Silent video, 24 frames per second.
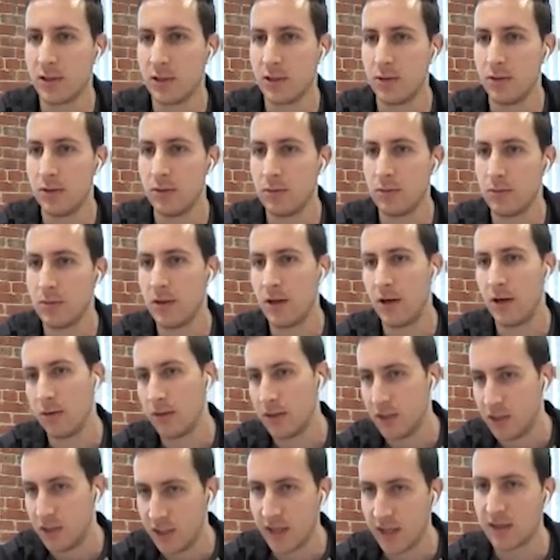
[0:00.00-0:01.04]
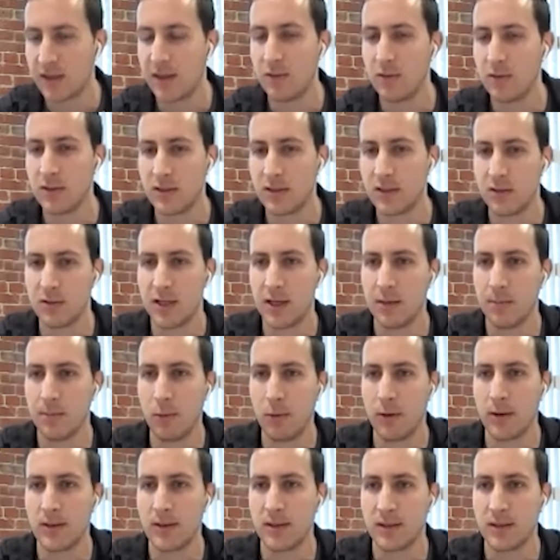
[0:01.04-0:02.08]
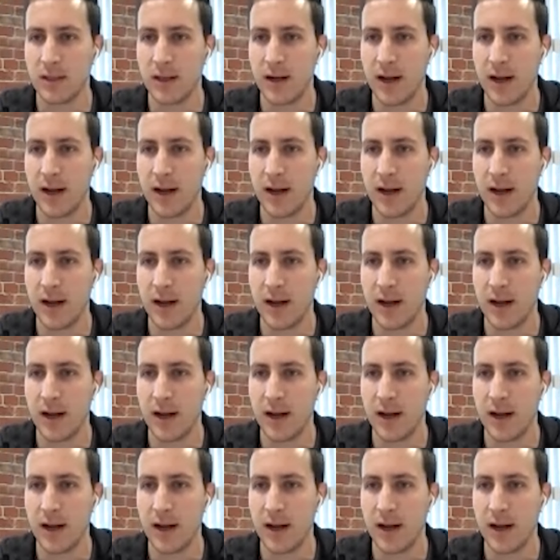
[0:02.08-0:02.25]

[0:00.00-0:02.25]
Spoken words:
to inject those endpoints